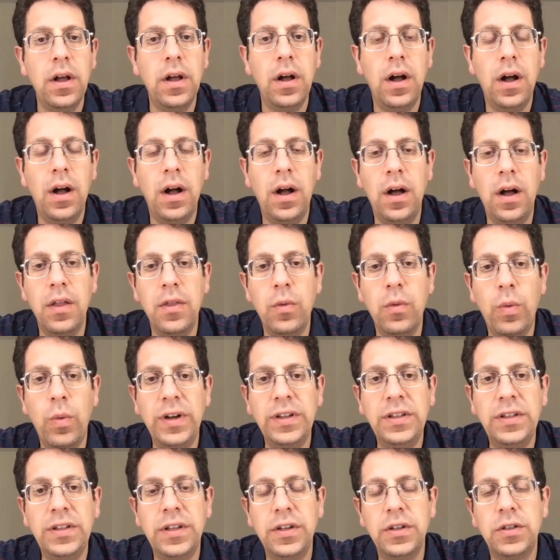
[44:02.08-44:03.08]
The one
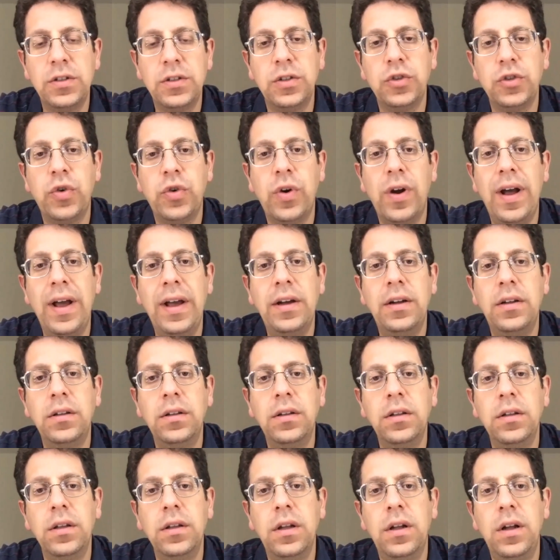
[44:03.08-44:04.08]
clinical trial,
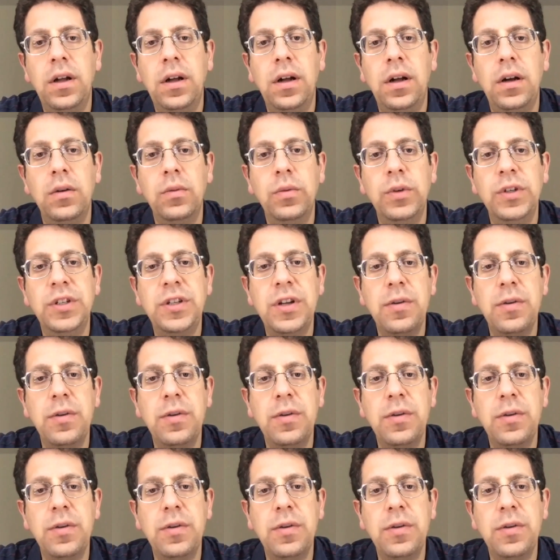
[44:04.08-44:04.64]
which